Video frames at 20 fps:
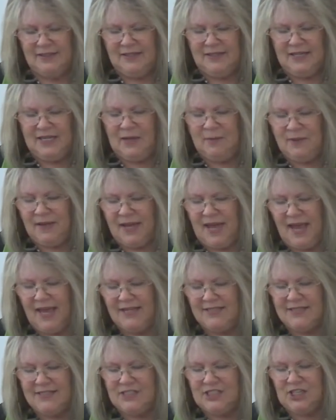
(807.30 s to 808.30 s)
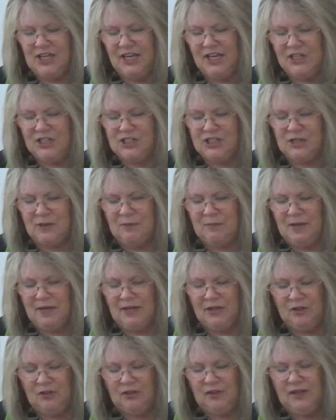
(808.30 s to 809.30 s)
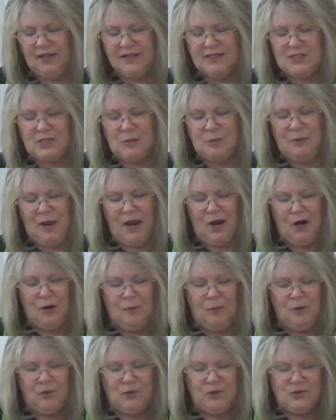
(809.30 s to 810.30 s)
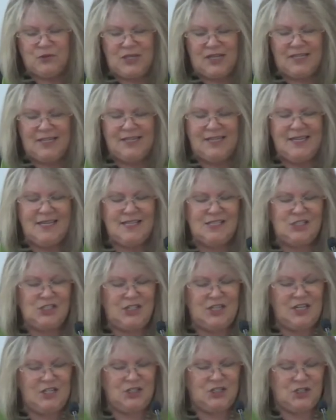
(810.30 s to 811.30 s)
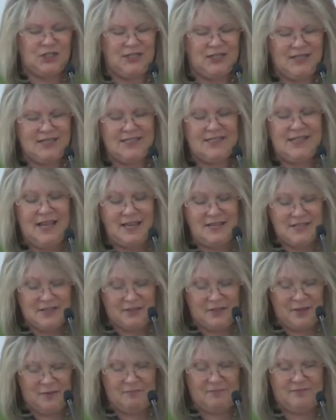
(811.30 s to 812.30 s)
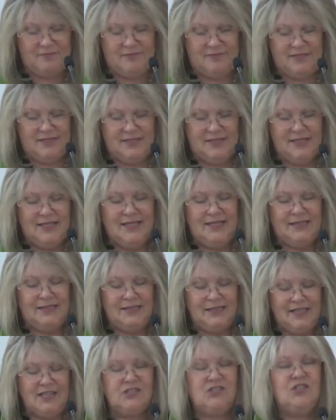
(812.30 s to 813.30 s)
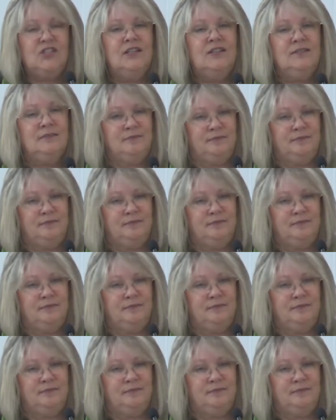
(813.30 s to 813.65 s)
He began to teach them many things in parables, and in his teaching, he said to them, Listen,